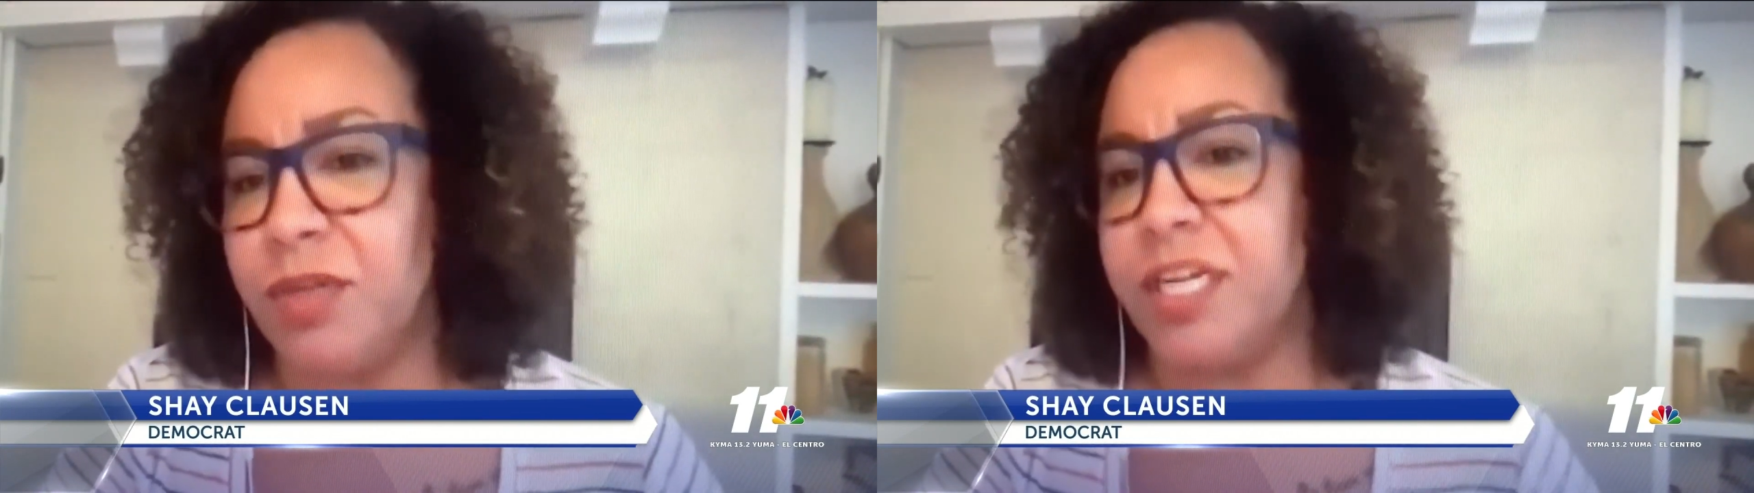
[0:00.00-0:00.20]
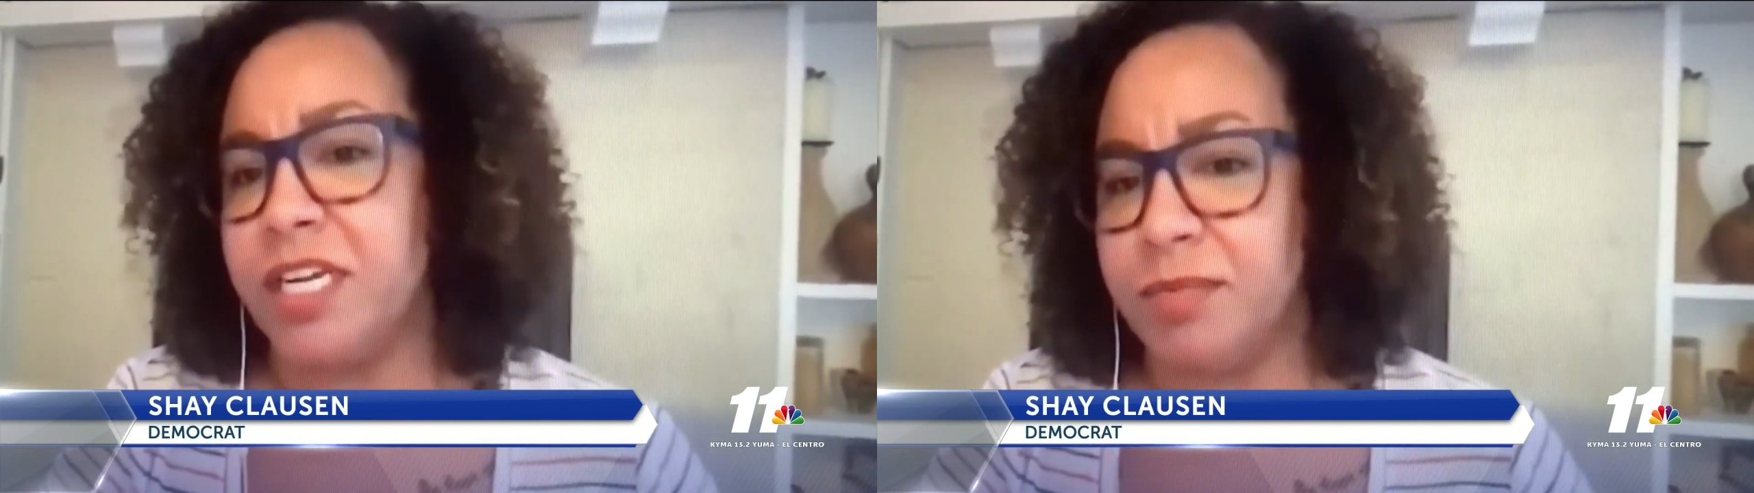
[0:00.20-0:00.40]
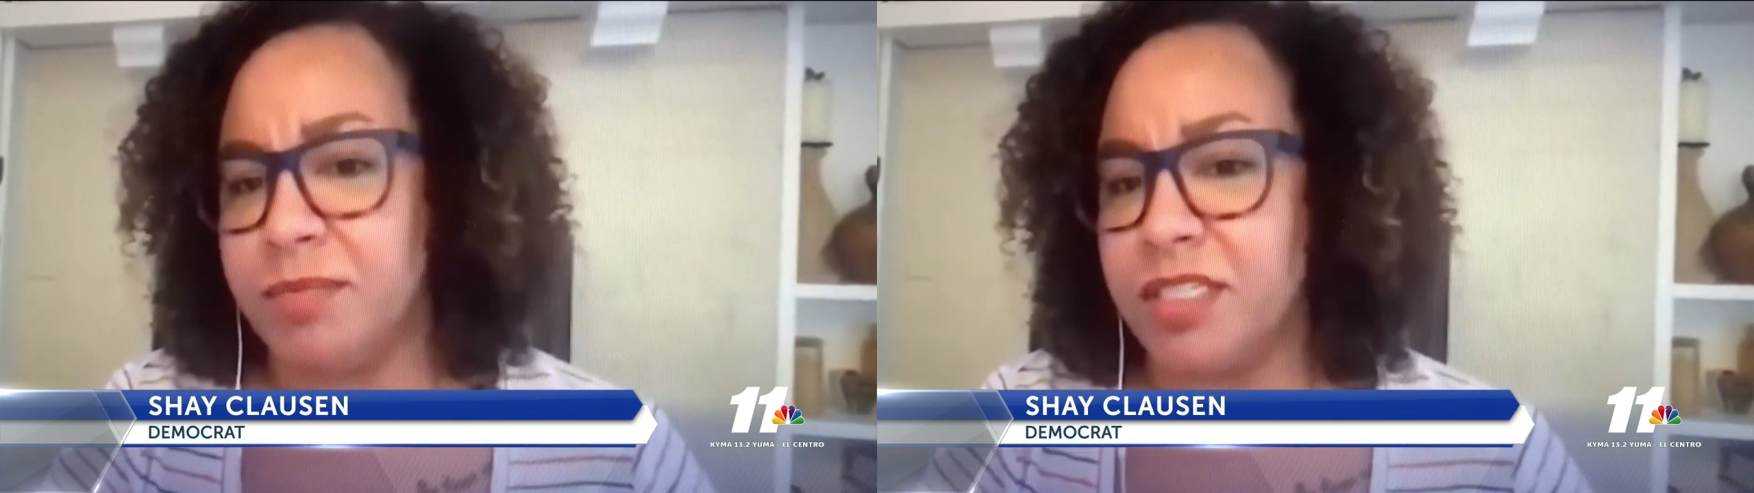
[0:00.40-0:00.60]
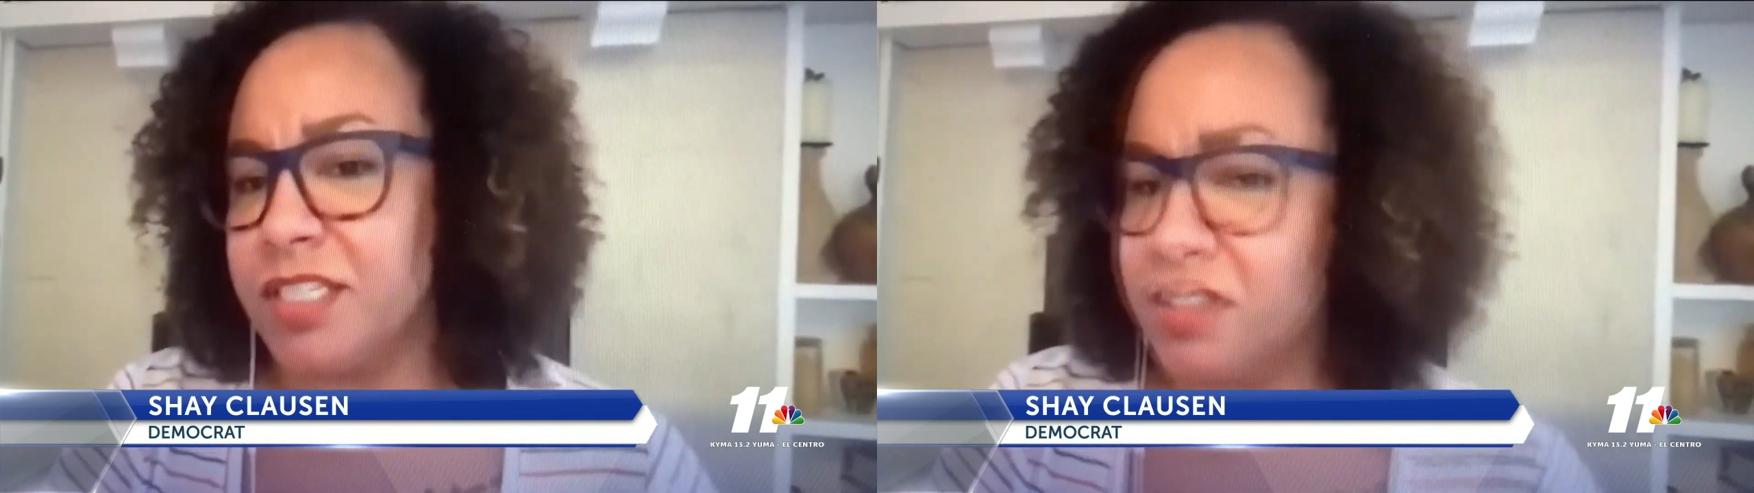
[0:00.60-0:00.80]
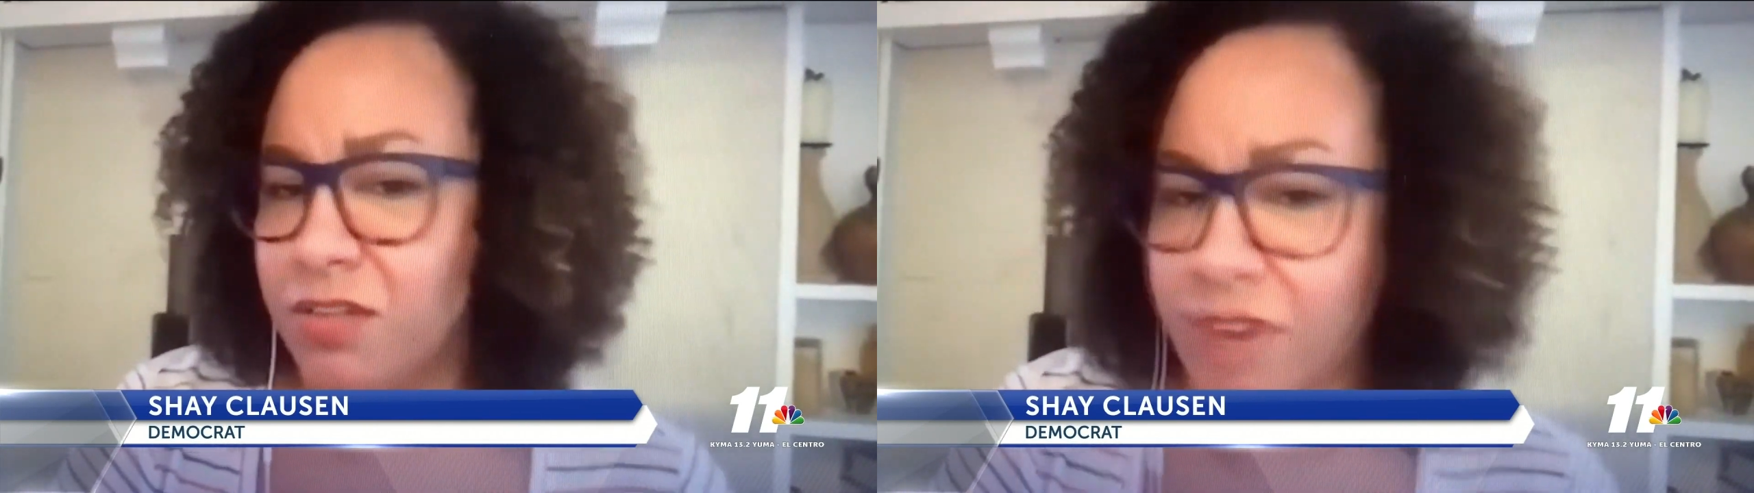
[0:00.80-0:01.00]
when it comes
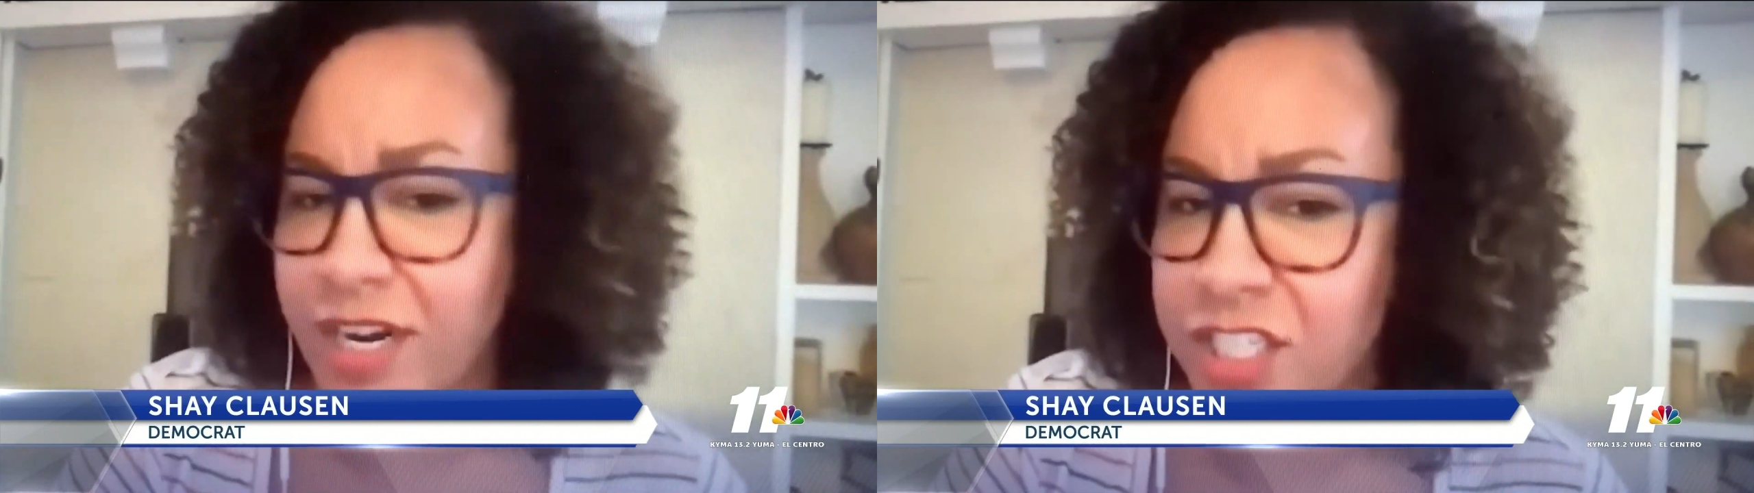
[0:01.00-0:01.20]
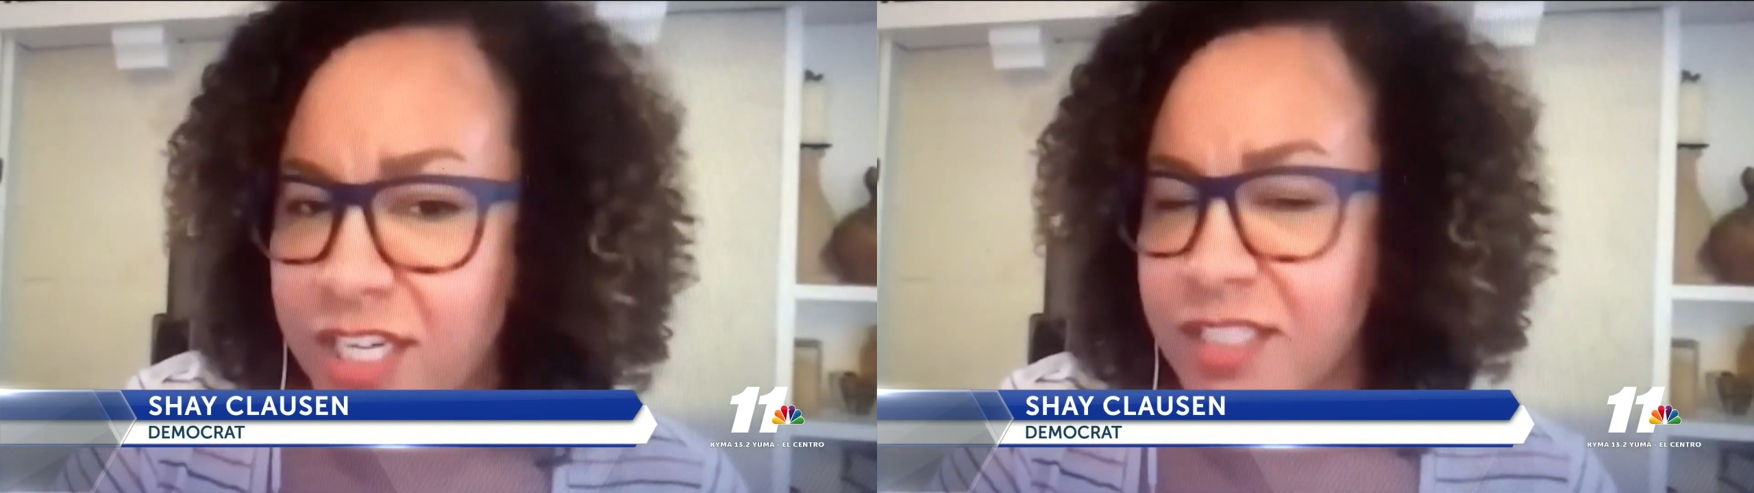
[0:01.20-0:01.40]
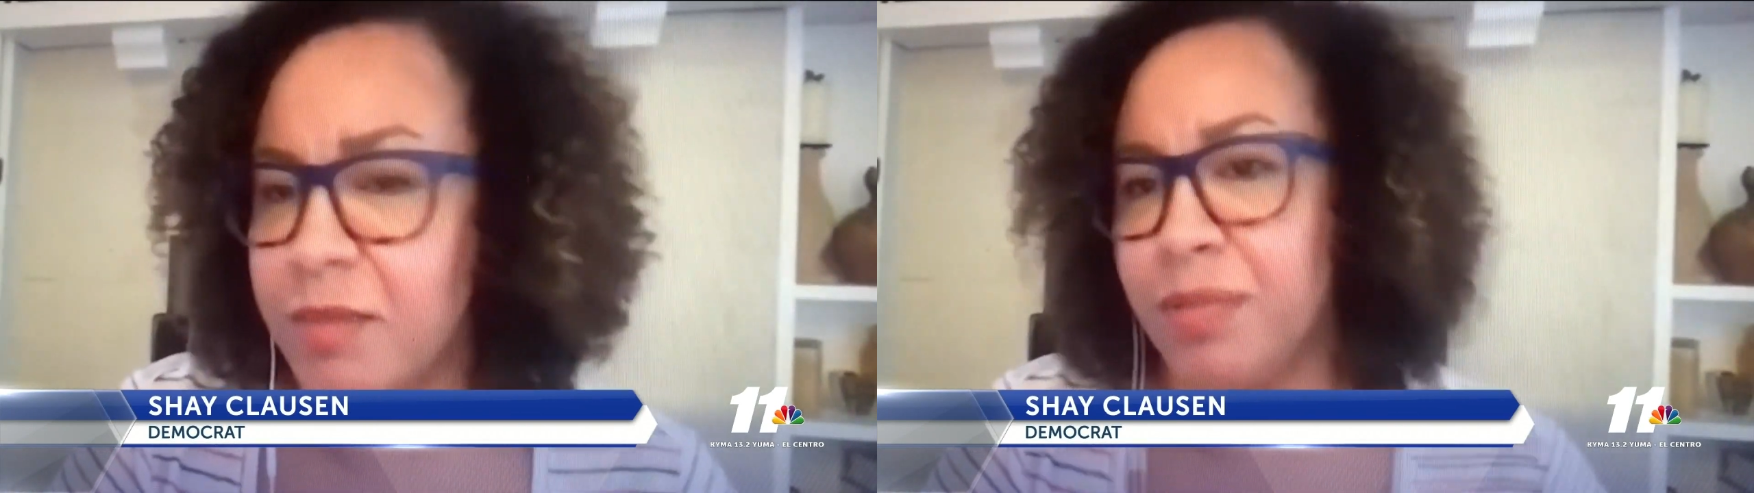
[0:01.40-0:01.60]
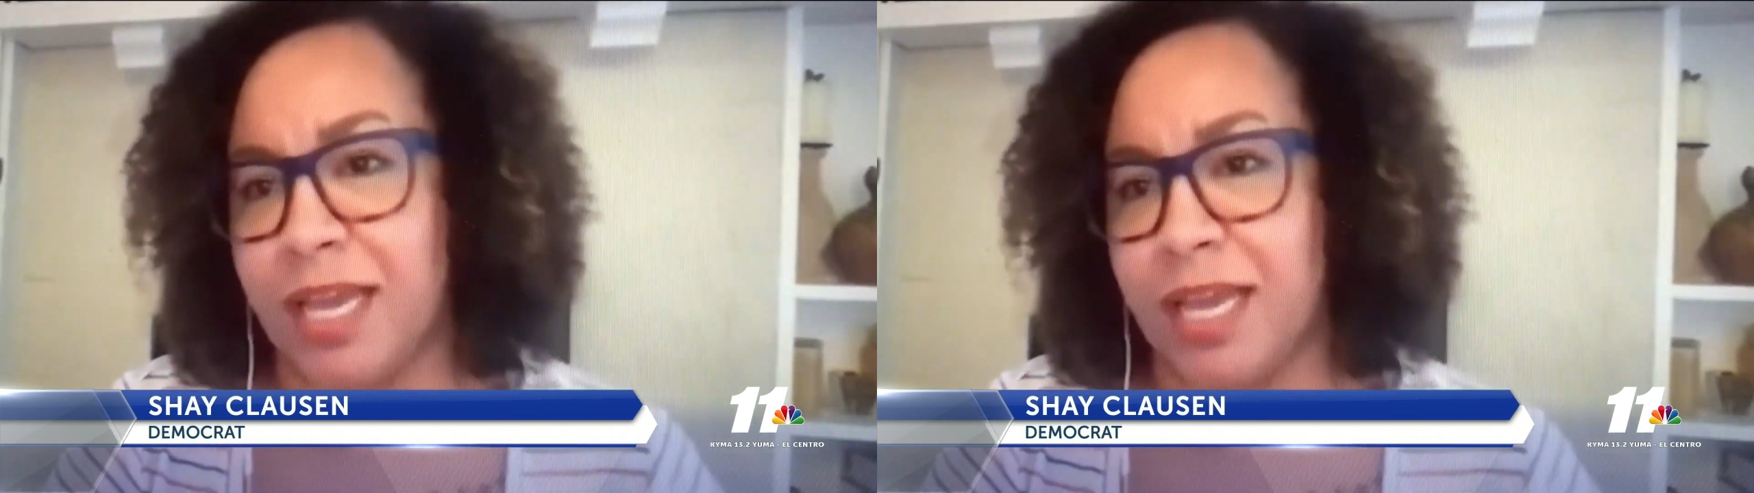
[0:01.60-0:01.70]
to disenfranchising